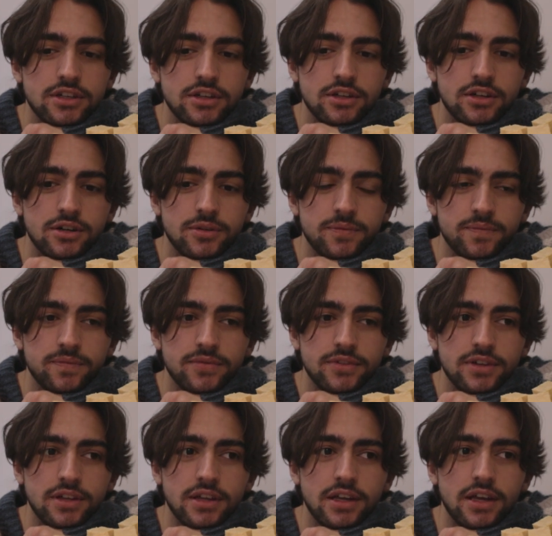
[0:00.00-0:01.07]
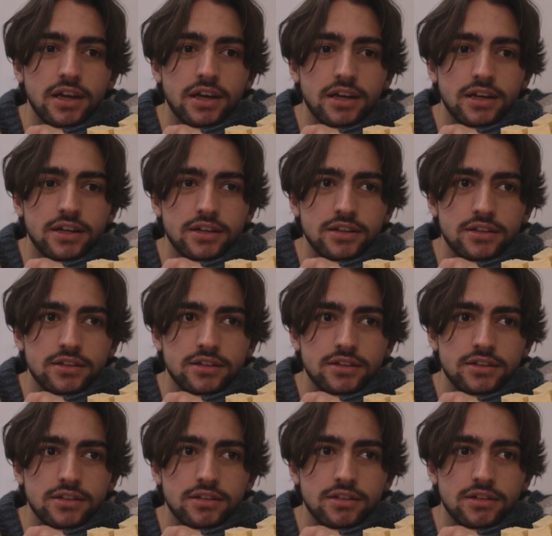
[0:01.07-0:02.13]
you know,
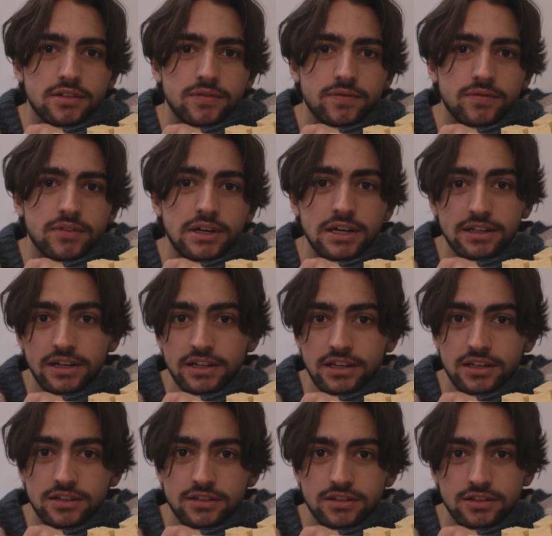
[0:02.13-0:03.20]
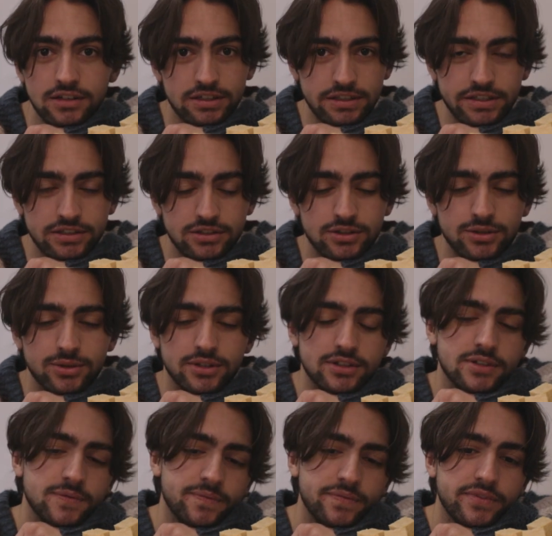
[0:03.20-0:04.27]
and I like it, I like to do it.